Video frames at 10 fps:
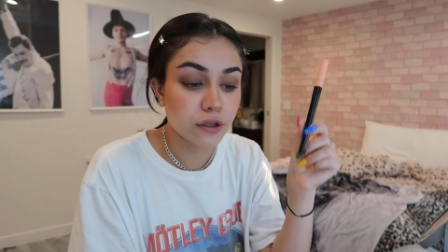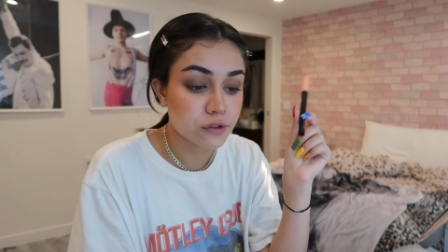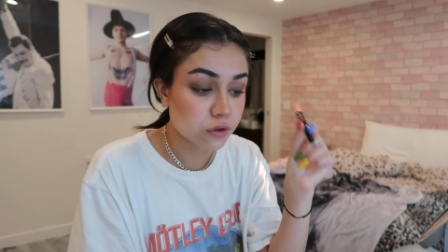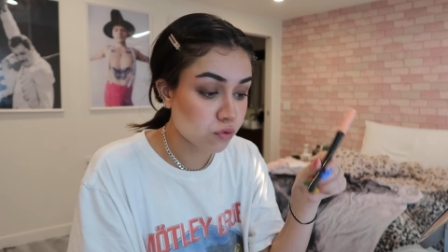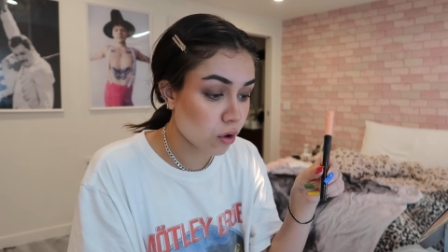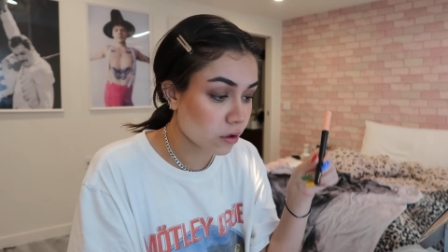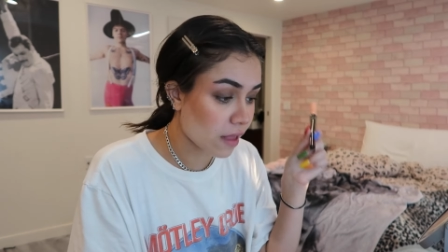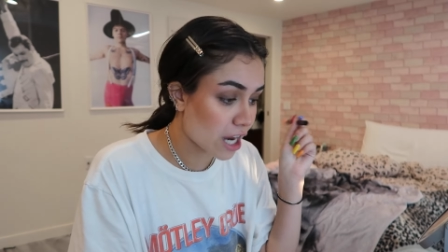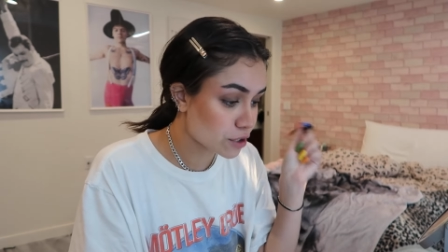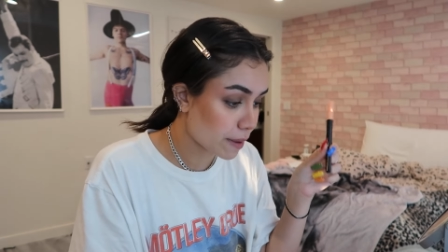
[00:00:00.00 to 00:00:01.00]
I use, roller
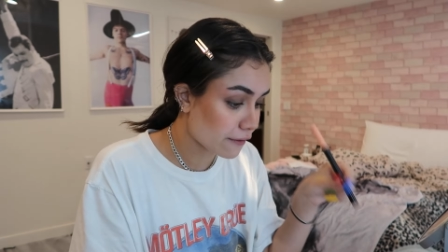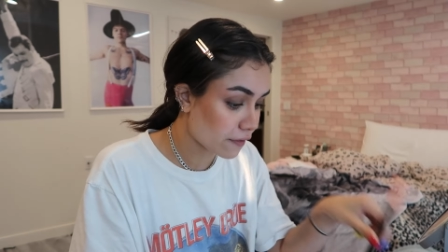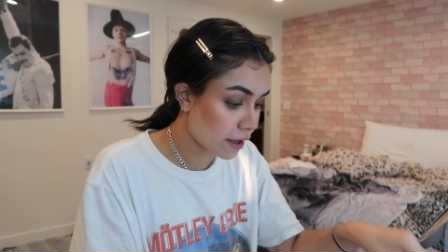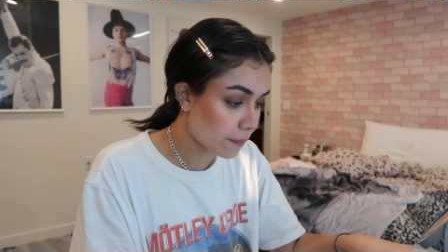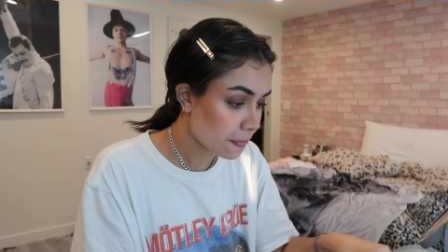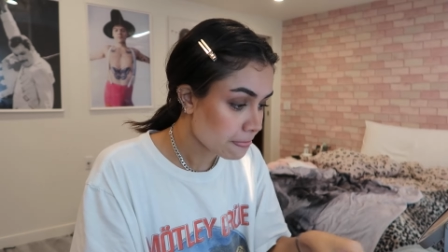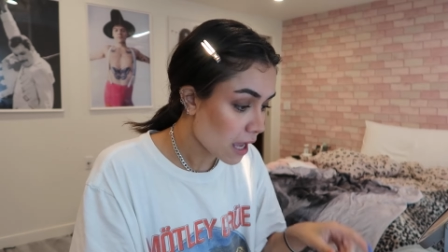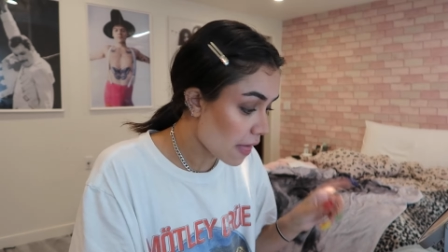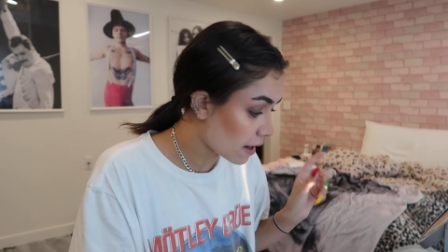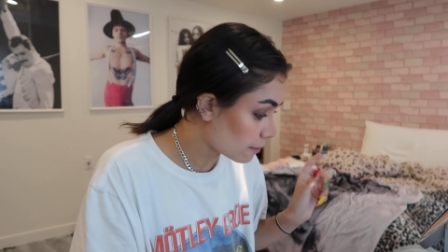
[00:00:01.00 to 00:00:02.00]
lash benefit.
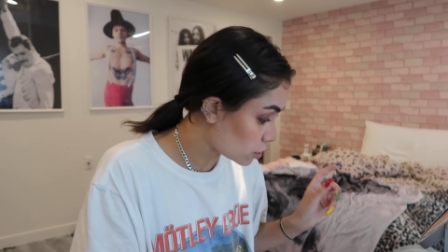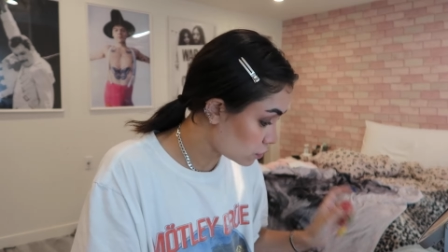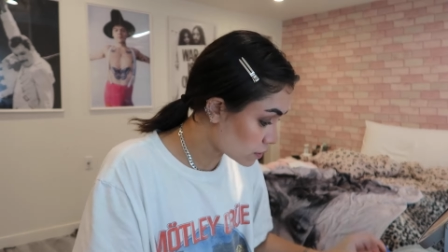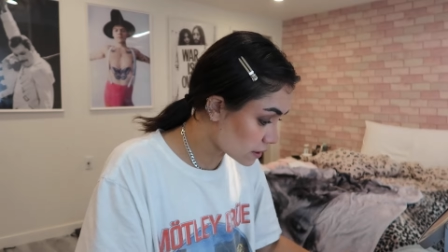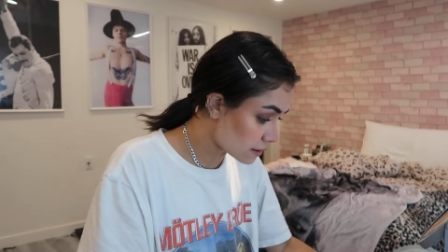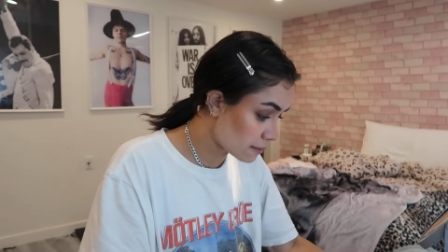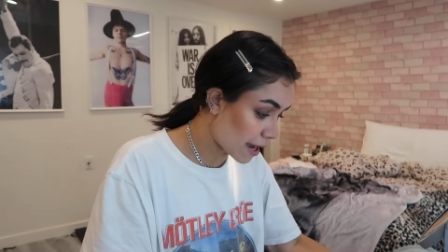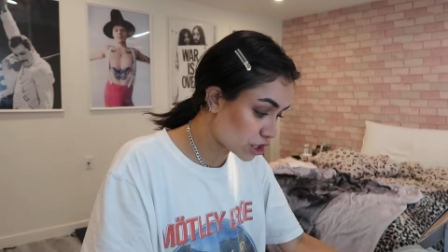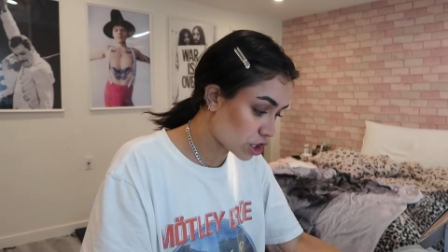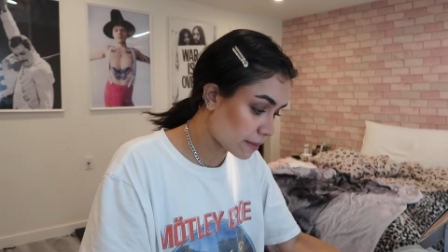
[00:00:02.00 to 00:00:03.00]
And then I'm gonna use the
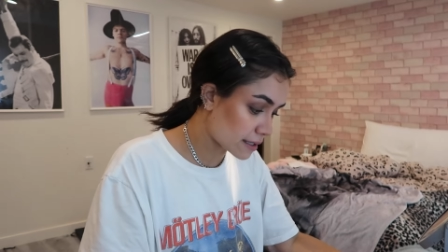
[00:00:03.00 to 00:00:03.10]
matching